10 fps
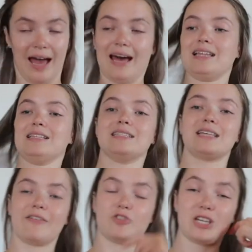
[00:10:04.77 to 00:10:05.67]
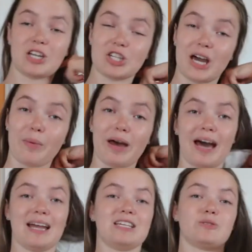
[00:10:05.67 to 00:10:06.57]
and I've just had a shower,
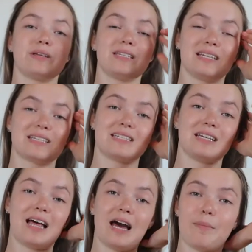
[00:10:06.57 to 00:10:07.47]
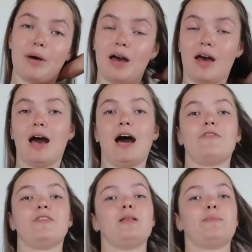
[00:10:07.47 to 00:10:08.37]
and as sweaty as I still am,
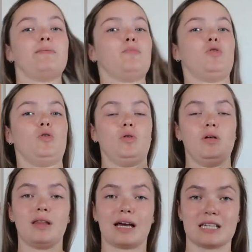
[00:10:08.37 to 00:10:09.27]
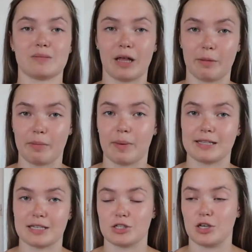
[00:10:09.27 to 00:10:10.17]
I feel a bit more, like I smell a bit
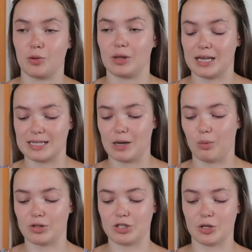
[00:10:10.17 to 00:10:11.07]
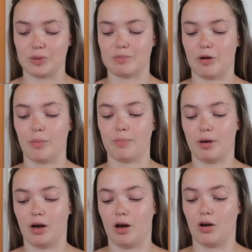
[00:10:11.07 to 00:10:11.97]
better, so the last thing I want to do is pop
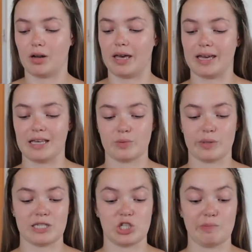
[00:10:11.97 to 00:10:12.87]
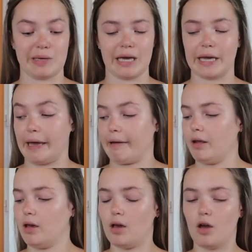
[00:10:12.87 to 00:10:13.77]
on a sweaty gym kit again.